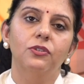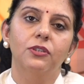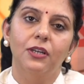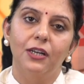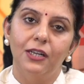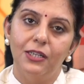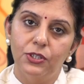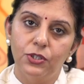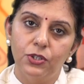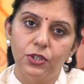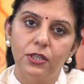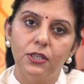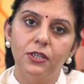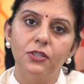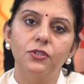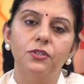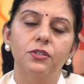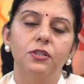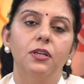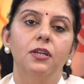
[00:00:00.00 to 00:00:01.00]

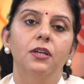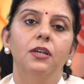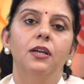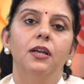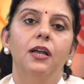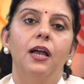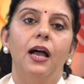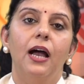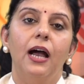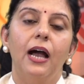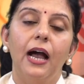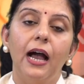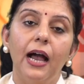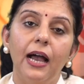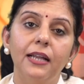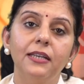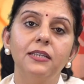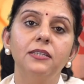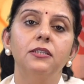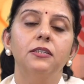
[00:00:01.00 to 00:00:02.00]
cultures,
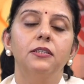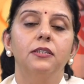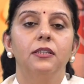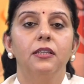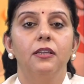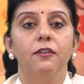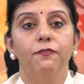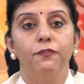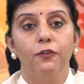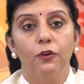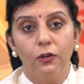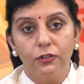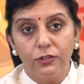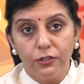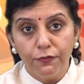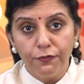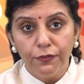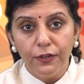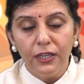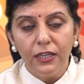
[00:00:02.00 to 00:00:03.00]
and the
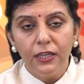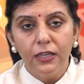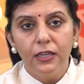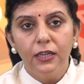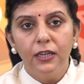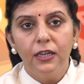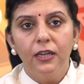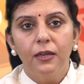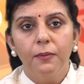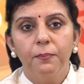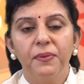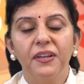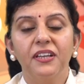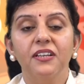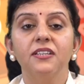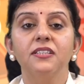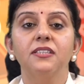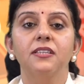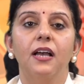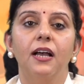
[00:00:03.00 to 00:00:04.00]
philosophy,
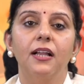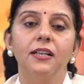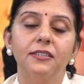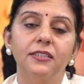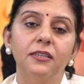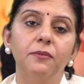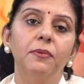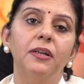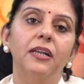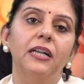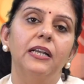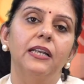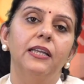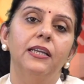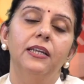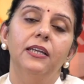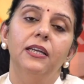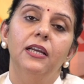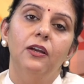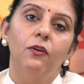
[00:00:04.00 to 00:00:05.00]
because
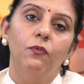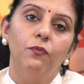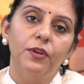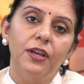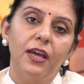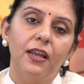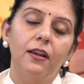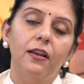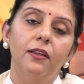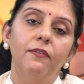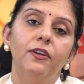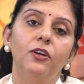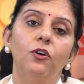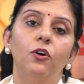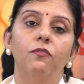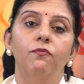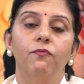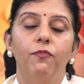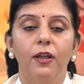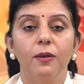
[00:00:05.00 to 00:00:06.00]
ultimately we are living
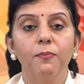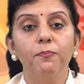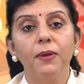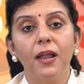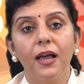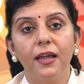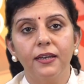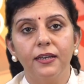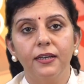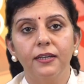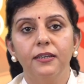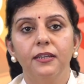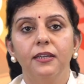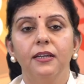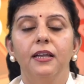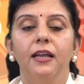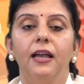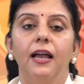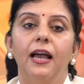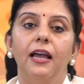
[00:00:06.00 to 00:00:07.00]
on one planet
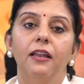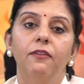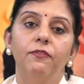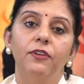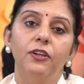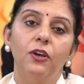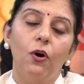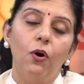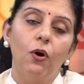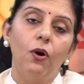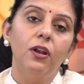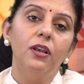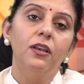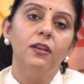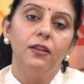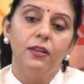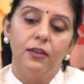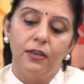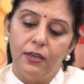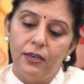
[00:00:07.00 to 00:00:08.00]
and we
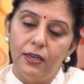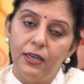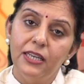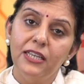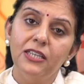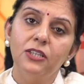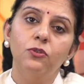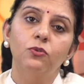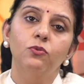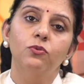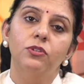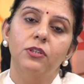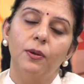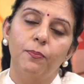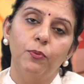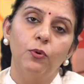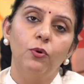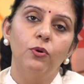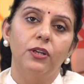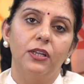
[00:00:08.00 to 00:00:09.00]
all need to
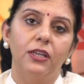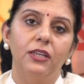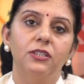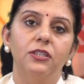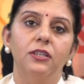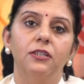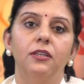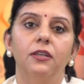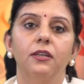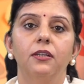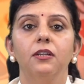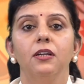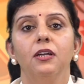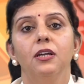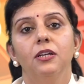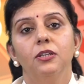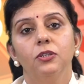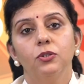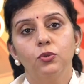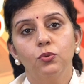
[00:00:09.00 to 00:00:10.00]
support each other
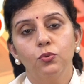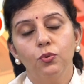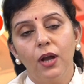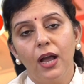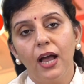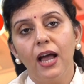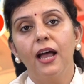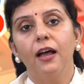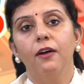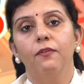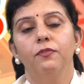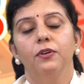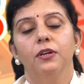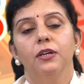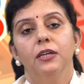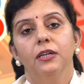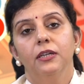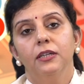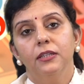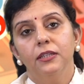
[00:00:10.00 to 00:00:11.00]
to have
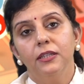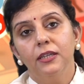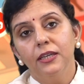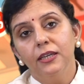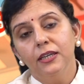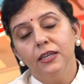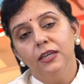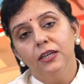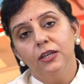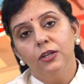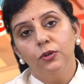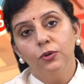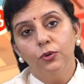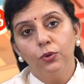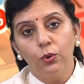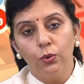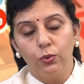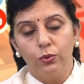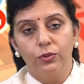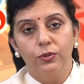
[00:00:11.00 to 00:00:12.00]
the
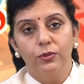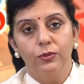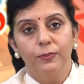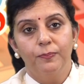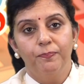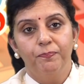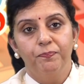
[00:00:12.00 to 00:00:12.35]
growth.